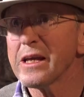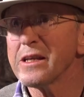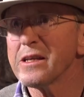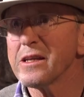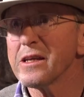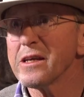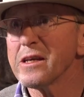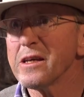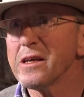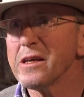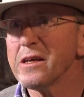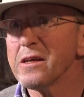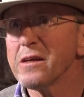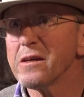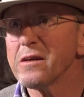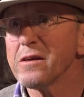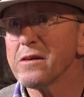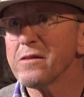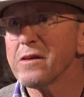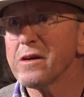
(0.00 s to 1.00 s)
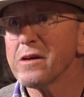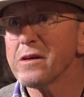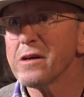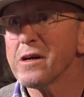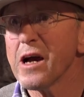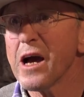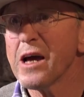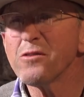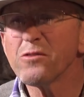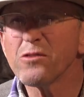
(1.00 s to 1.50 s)
And
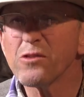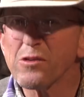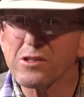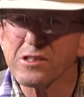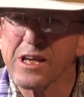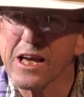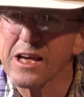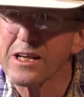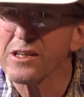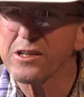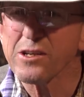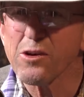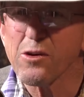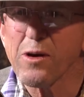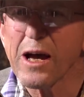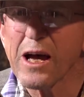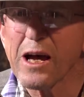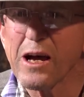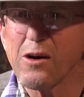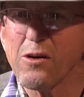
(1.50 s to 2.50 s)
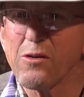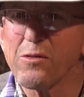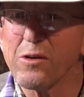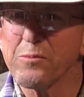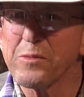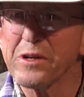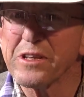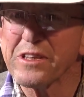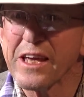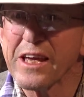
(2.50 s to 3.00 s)
I don't exactly know
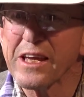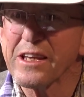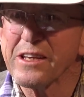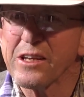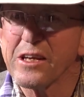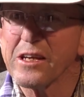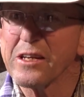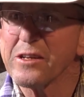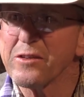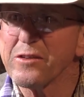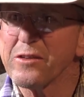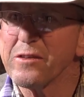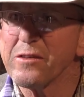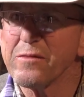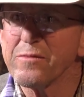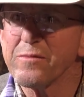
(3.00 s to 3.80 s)
how, but they